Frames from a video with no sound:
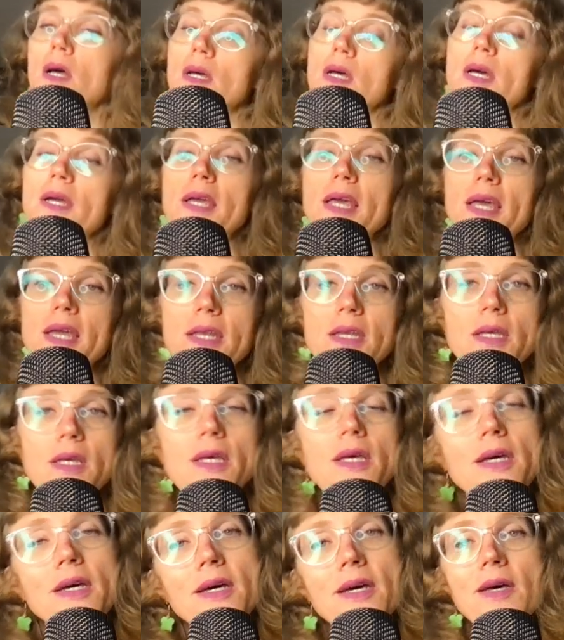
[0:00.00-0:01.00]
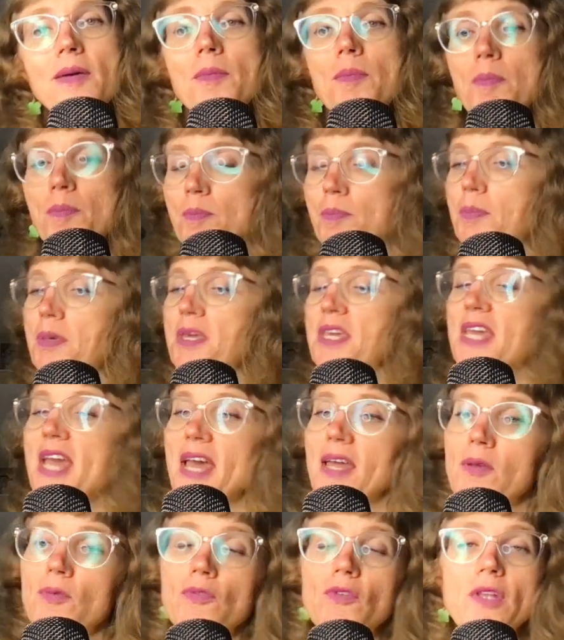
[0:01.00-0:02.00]
Again,
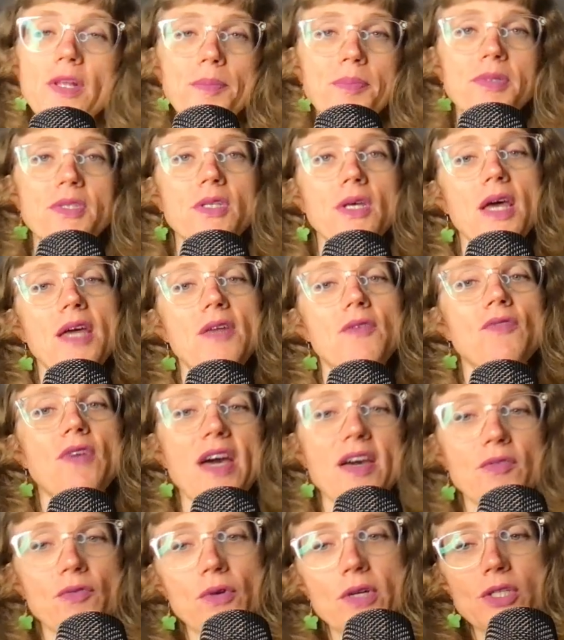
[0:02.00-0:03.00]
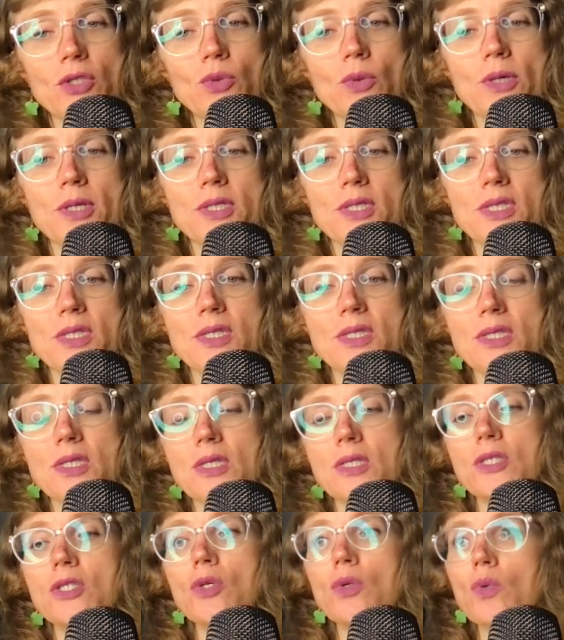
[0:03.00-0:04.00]
Piett flips at 5 resources,
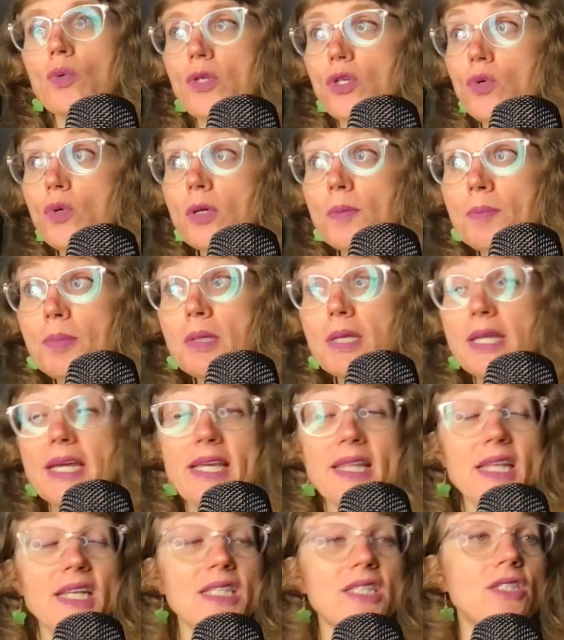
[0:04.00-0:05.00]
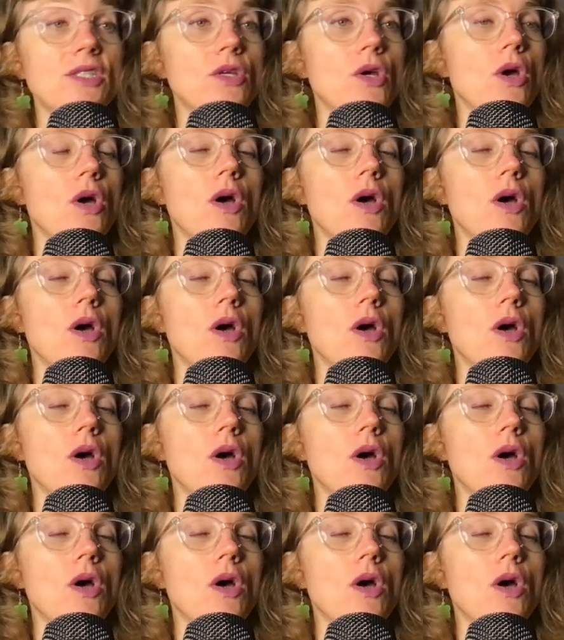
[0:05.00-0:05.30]
so you can play this